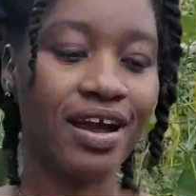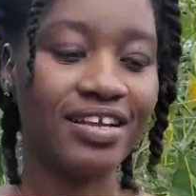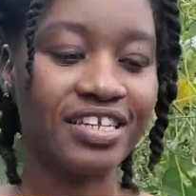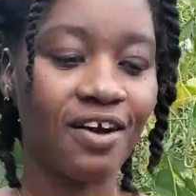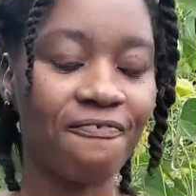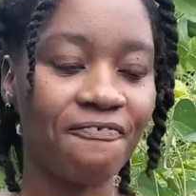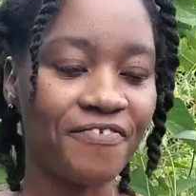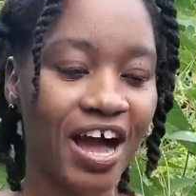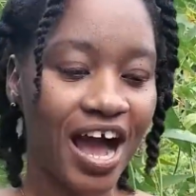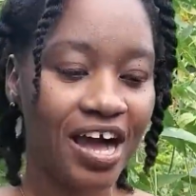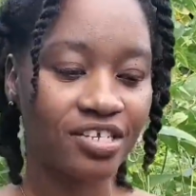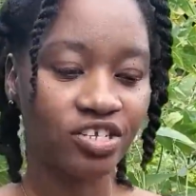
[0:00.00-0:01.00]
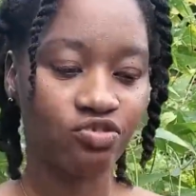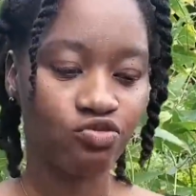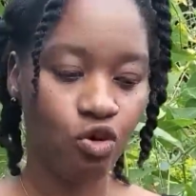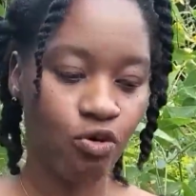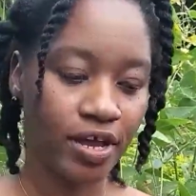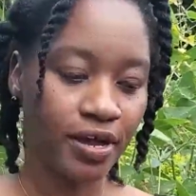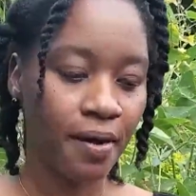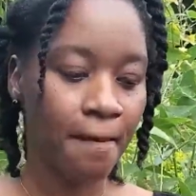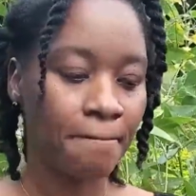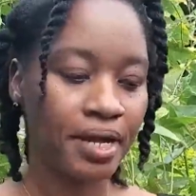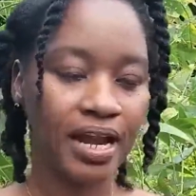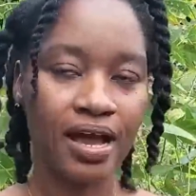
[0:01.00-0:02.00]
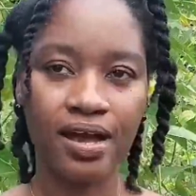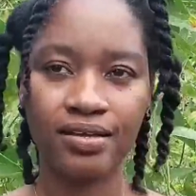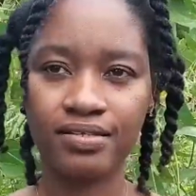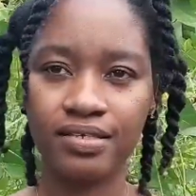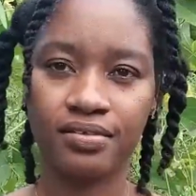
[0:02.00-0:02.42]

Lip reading: is a fast growing plant.